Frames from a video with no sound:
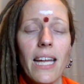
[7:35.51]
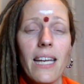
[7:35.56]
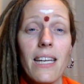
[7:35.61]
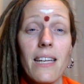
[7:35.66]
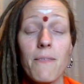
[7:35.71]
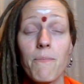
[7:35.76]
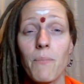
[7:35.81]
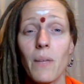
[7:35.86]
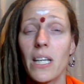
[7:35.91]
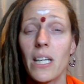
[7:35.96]

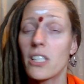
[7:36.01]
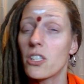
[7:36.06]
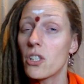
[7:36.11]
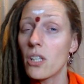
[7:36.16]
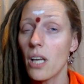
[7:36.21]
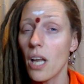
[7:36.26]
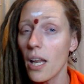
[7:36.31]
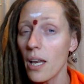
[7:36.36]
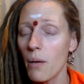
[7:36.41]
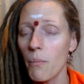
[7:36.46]
And there's
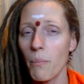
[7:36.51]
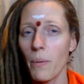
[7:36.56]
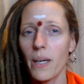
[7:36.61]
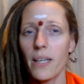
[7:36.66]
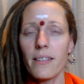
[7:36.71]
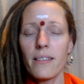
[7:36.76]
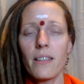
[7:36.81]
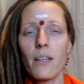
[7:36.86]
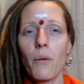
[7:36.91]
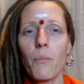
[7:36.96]
another
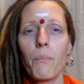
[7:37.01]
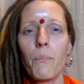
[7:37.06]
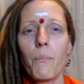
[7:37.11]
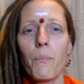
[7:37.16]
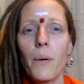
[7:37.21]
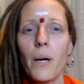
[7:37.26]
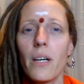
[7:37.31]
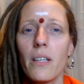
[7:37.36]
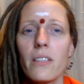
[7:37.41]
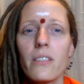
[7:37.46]
point,
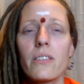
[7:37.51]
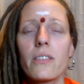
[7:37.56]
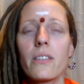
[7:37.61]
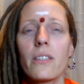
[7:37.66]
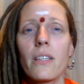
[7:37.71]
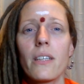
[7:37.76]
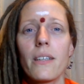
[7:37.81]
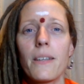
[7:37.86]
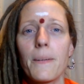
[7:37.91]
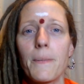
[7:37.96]

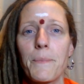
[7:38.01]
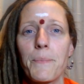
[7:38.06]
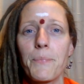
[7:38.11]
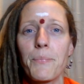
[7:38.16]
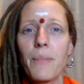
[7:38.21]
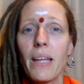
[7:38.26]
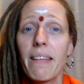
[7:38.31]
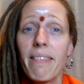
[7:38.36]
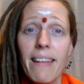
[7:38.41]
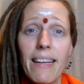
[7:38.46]

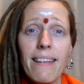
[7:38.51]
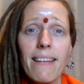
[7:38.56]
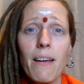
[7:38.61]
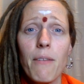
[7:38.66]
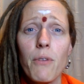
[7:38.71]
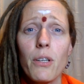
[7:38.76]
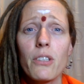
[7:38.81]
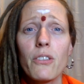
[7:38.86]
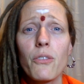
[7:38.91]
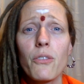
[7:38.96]
that
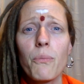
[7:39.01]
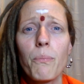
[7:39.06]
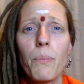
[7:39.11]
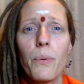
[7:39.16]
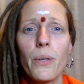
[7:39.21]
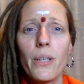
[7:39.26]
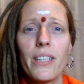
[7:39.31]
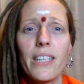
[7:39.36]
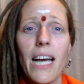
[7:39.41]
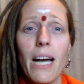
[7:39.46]
I want to
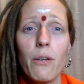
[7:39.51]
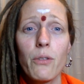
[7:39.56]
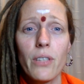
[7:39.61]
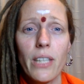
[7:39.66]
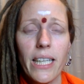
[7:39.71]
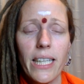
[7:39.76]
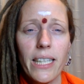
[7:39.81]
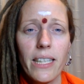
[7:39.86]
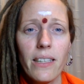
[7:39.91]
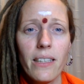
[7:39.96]
point out
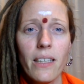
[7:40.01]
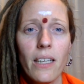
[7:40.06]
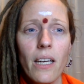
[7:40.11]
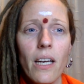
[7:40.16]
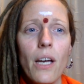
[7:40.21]
here.